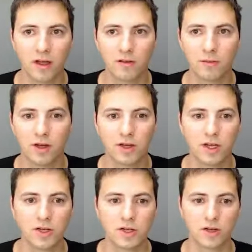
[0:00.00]
have my
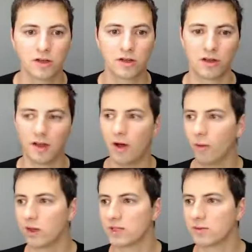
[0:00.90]
dash.
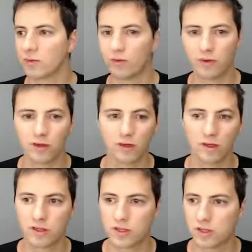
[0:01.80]
Now let's move,
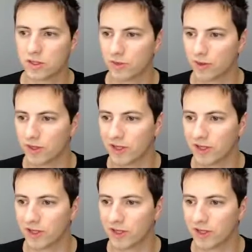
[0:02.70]
sorry